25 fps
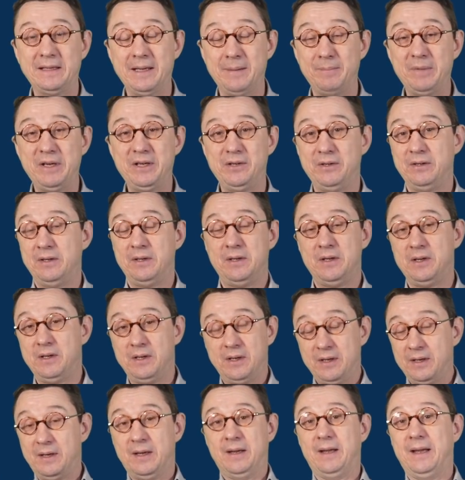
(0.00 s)
I mean,
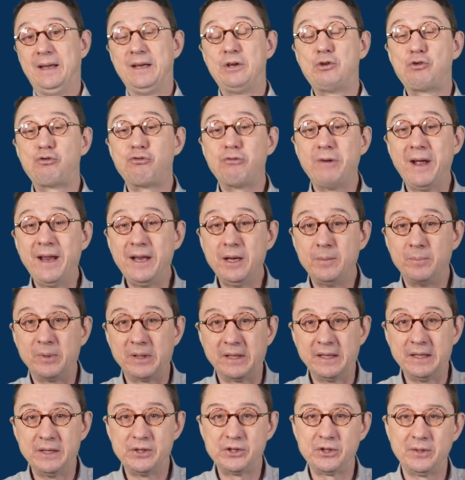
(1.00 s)

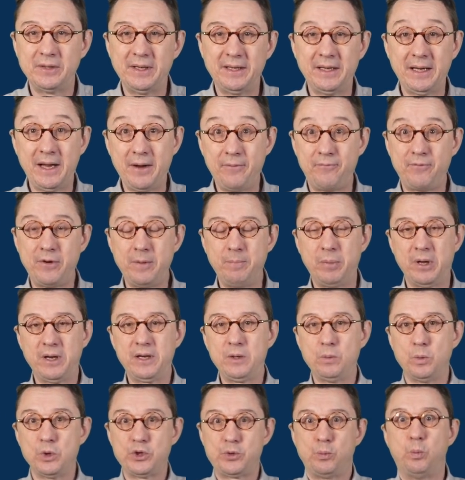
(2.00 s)
incredibly, so that
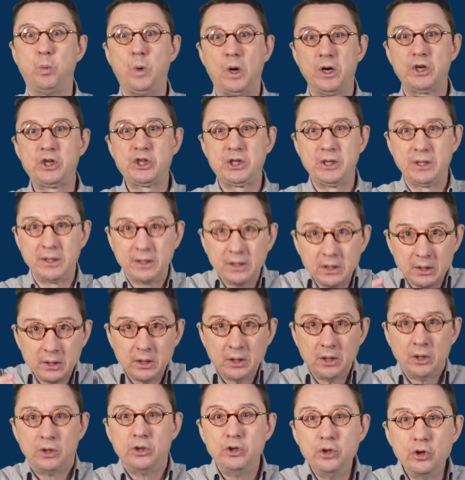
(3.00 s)
everybody was watching
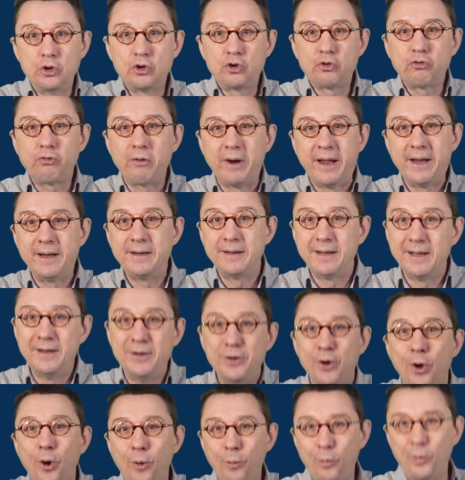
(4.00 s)
Ukraine
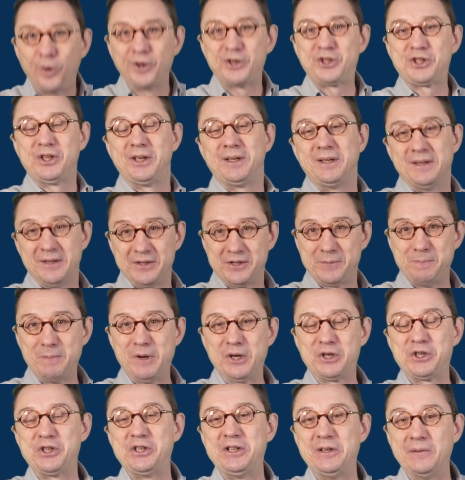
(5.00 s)
and not watching as
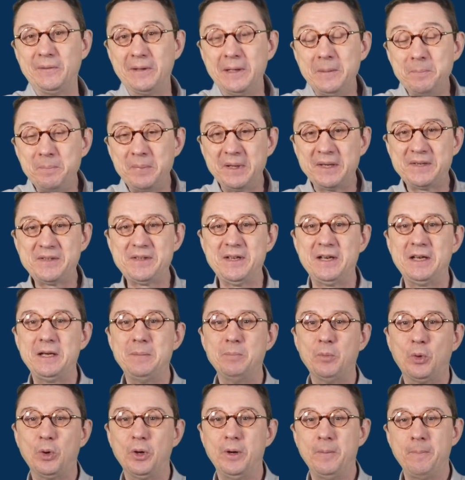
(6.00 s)
much the Olympics
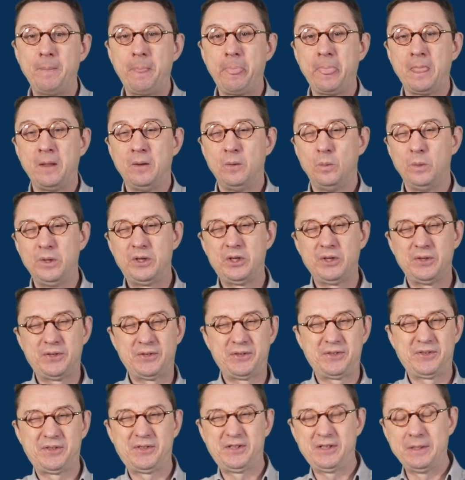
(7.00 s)
anymore, which is
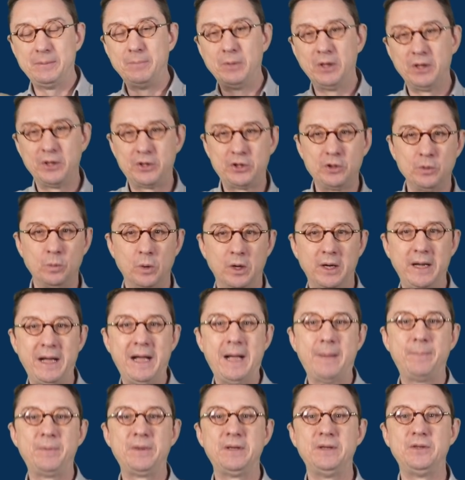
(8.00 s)
similar to what
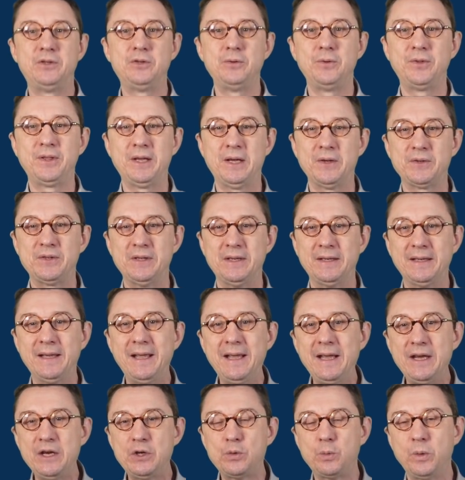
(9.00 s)
happened in
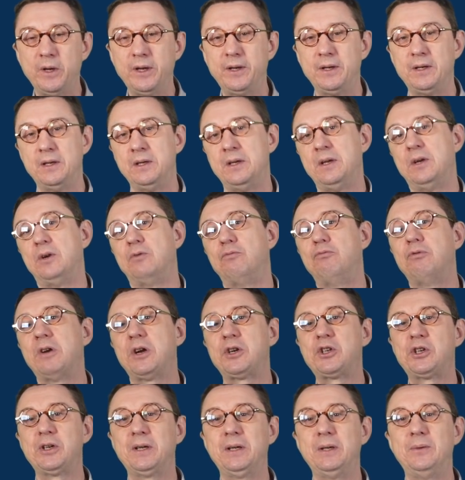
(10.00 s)
2008 when
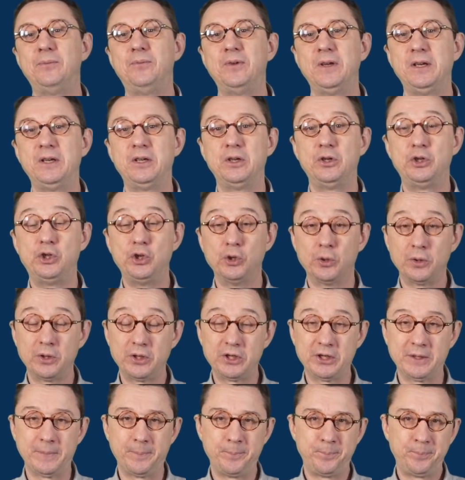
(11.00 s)
Russia invaded
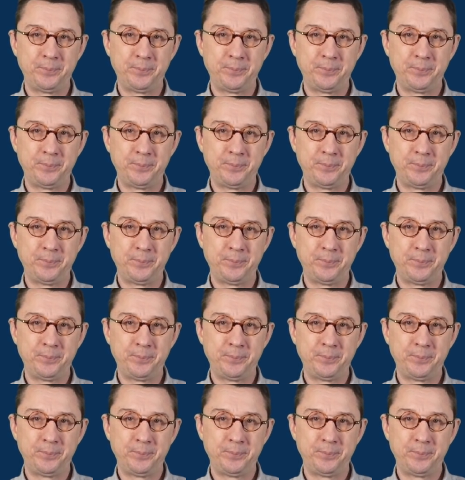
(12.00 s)
Georgia.